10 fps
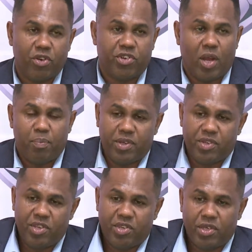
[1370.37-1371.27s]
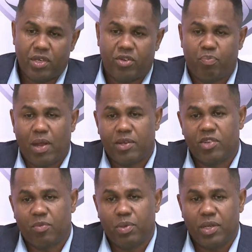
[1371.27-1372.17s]
champions this year to
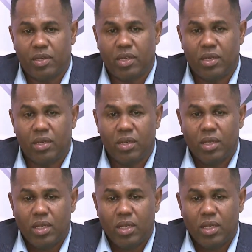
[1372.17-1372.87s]
participate in